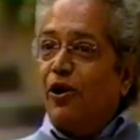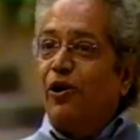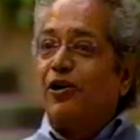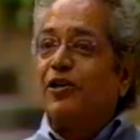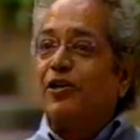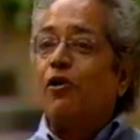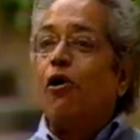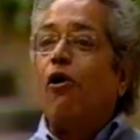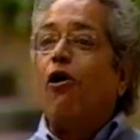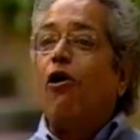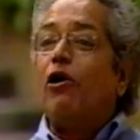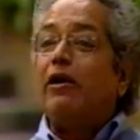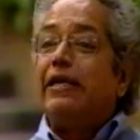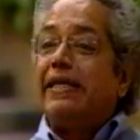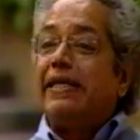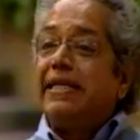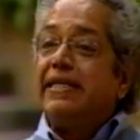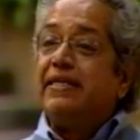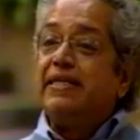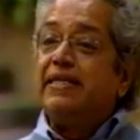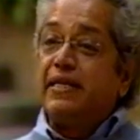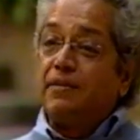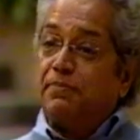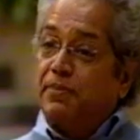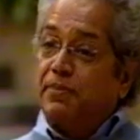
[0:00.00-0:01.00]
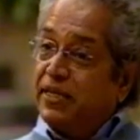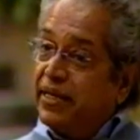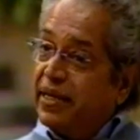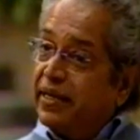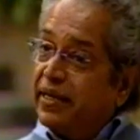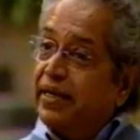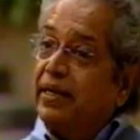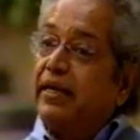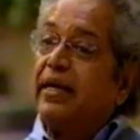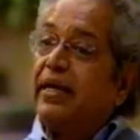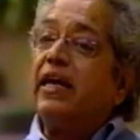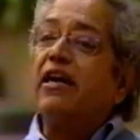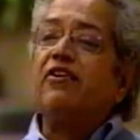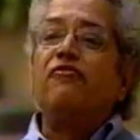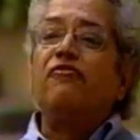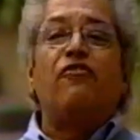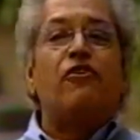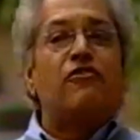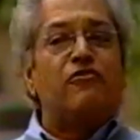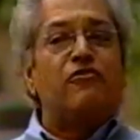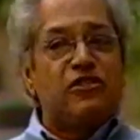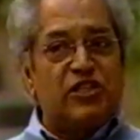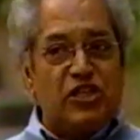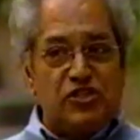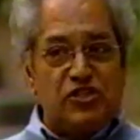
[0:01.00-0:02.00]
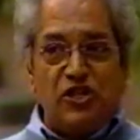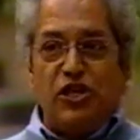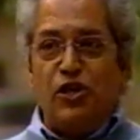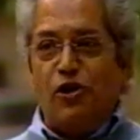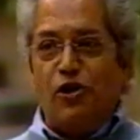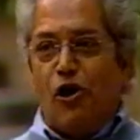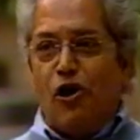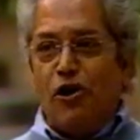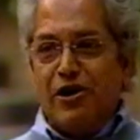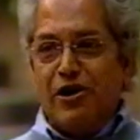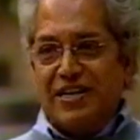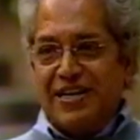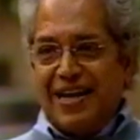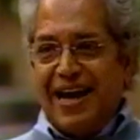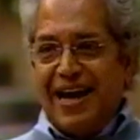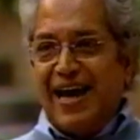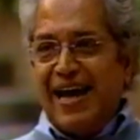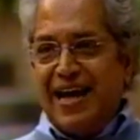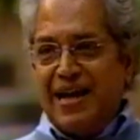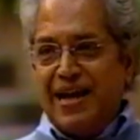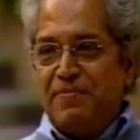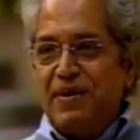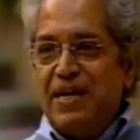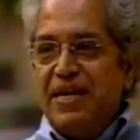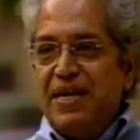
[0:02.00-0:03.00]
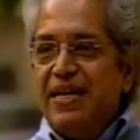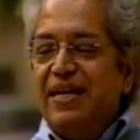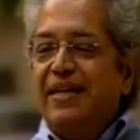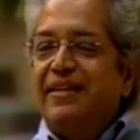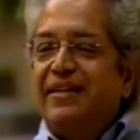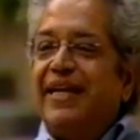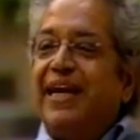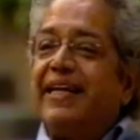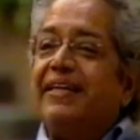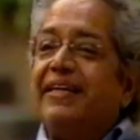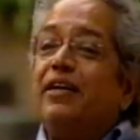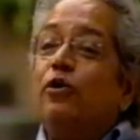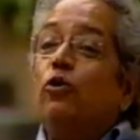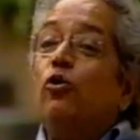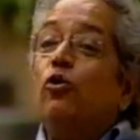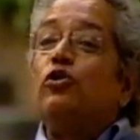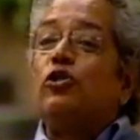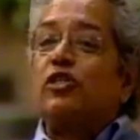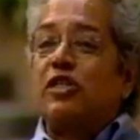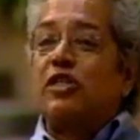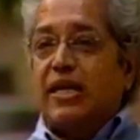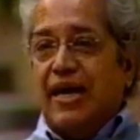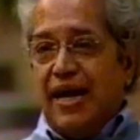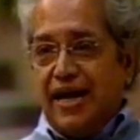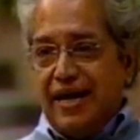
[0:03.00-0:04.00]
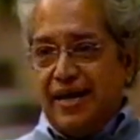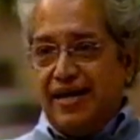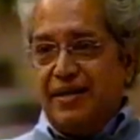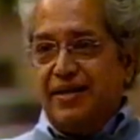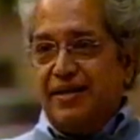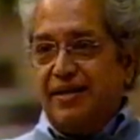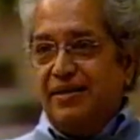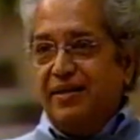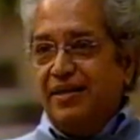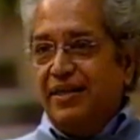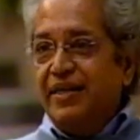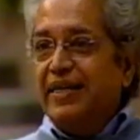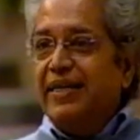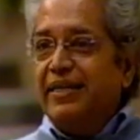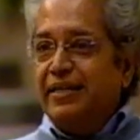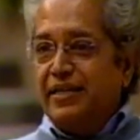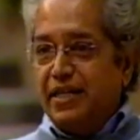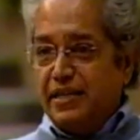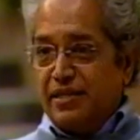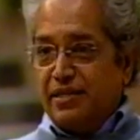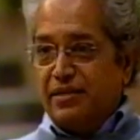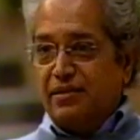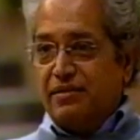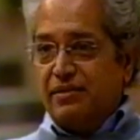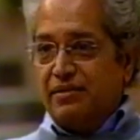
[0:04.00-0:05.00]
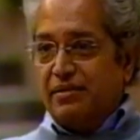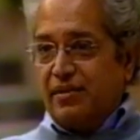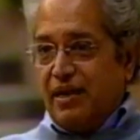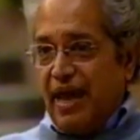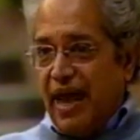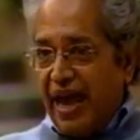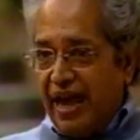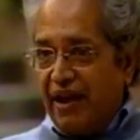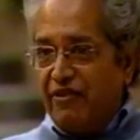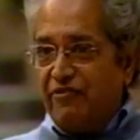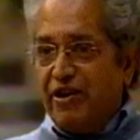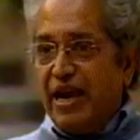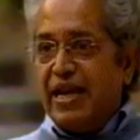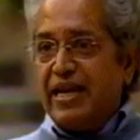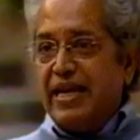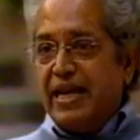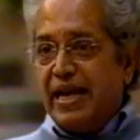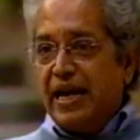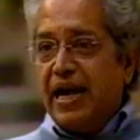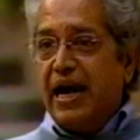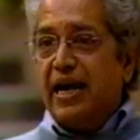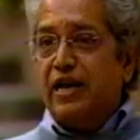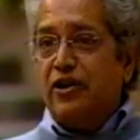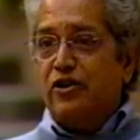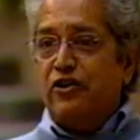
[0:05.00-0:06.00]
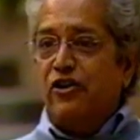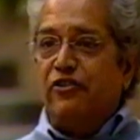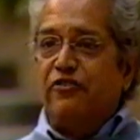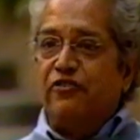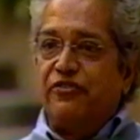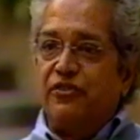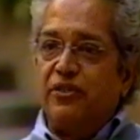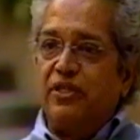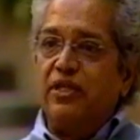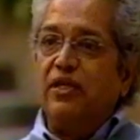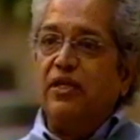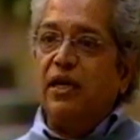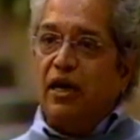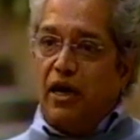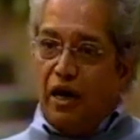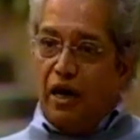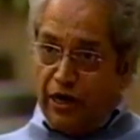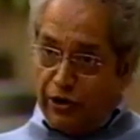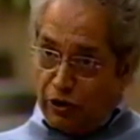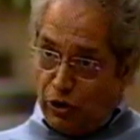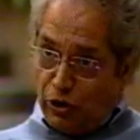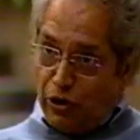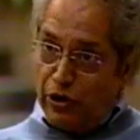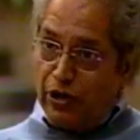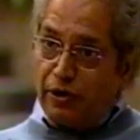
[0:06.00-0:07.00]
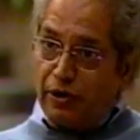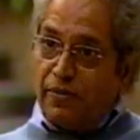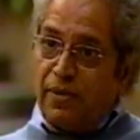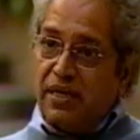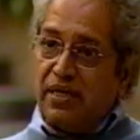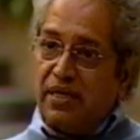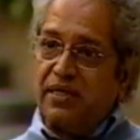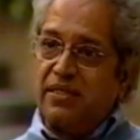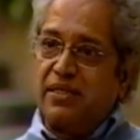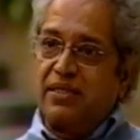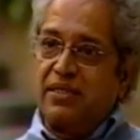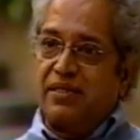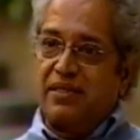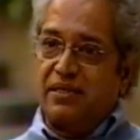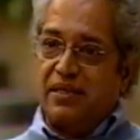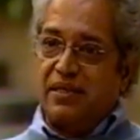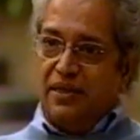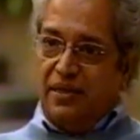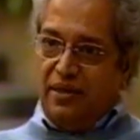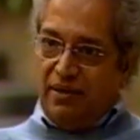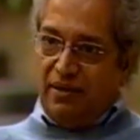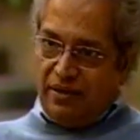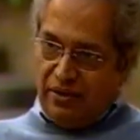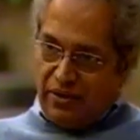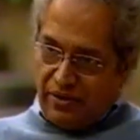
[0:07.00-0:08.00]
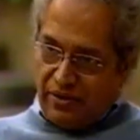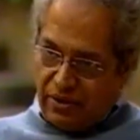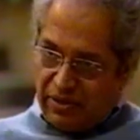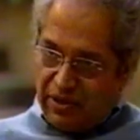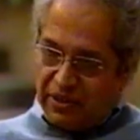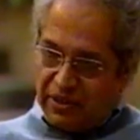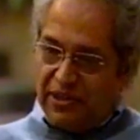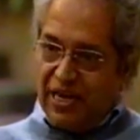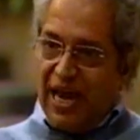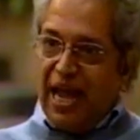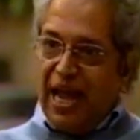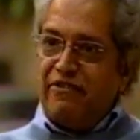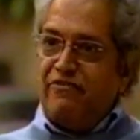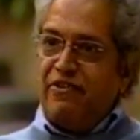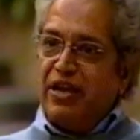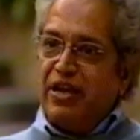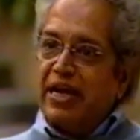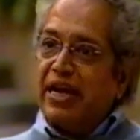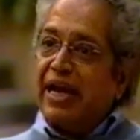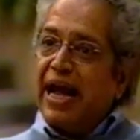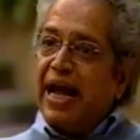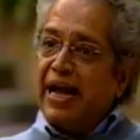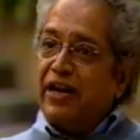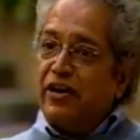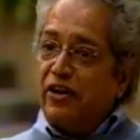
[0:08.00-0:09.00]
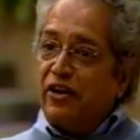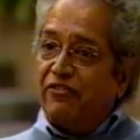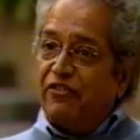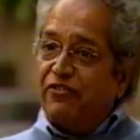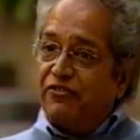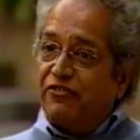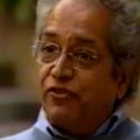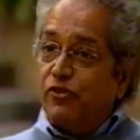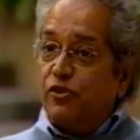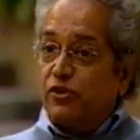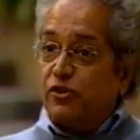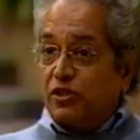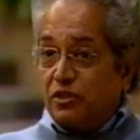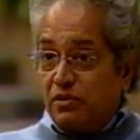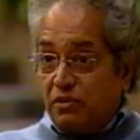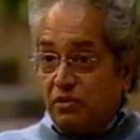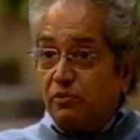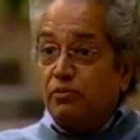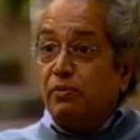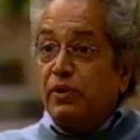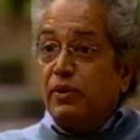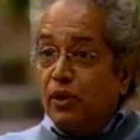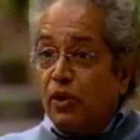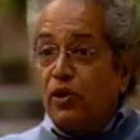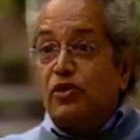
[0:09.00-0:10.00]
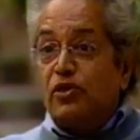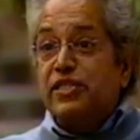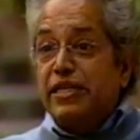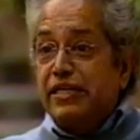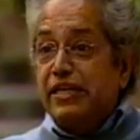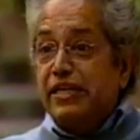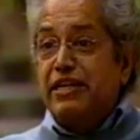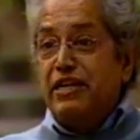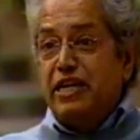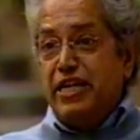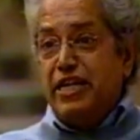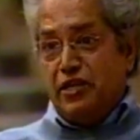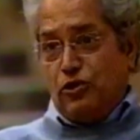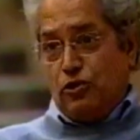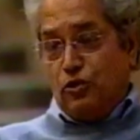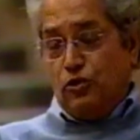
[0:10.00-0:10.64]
All needs have been taken care for such a long time that it looks like he doesn't have any kind of autonomous driving kind of a force because he didn't need to.